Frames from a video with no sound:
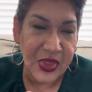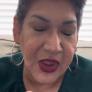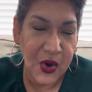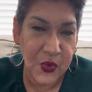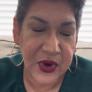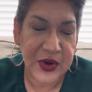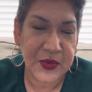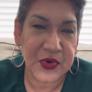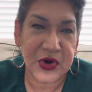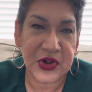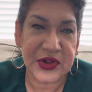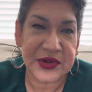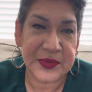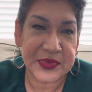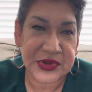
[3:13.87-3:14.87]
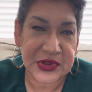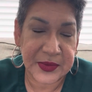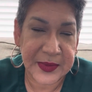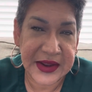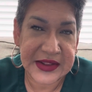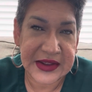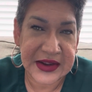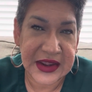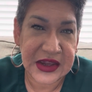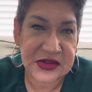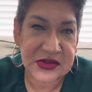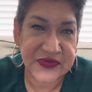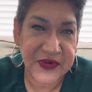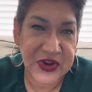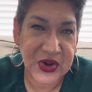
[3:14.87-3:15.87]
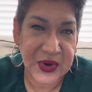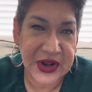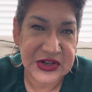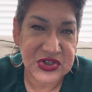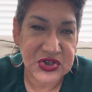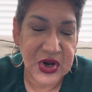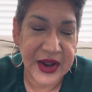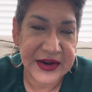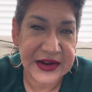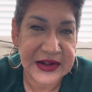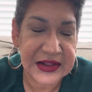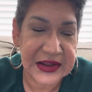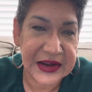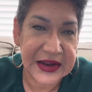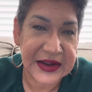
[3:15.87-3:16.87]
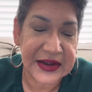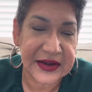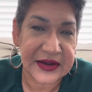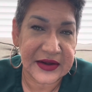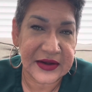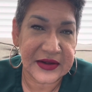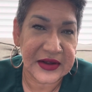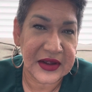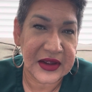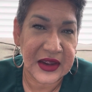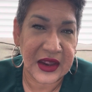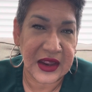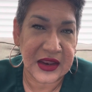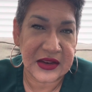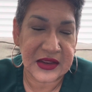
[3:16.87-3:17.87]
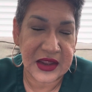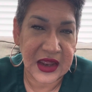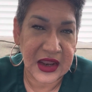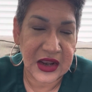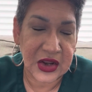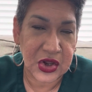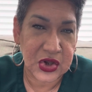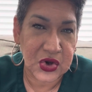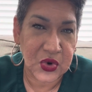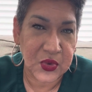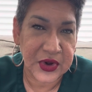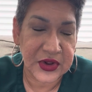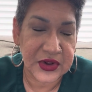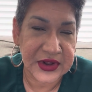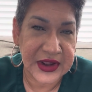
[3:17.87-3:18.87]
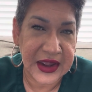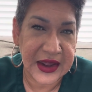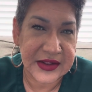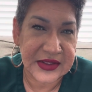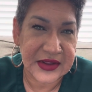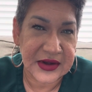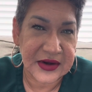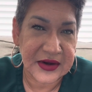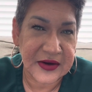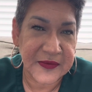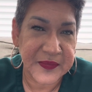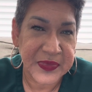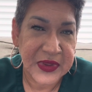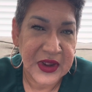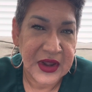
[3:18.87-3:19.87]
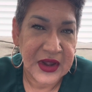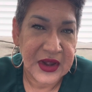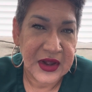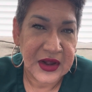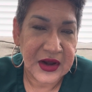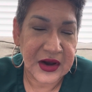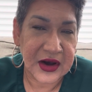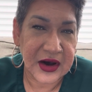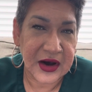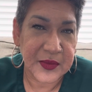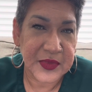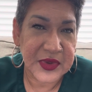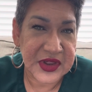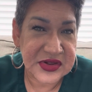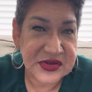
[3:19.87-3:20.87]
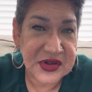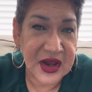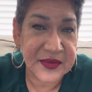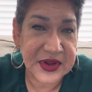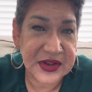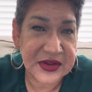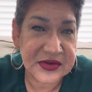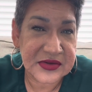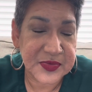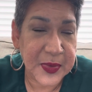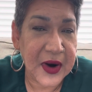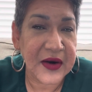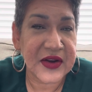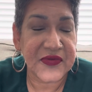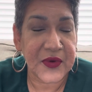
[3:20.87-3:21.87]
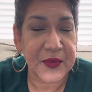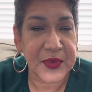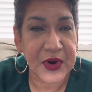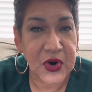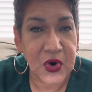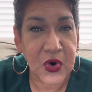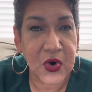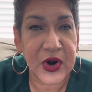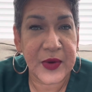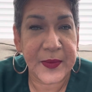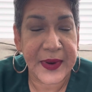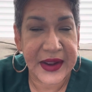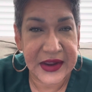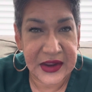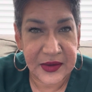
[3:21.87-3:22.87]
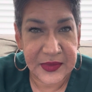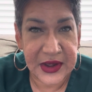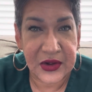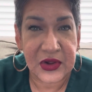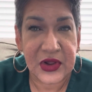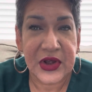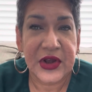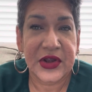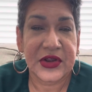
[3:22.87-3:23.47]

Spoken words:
we will submit the case for you electronically, and then you will get the summons probably from the court by email.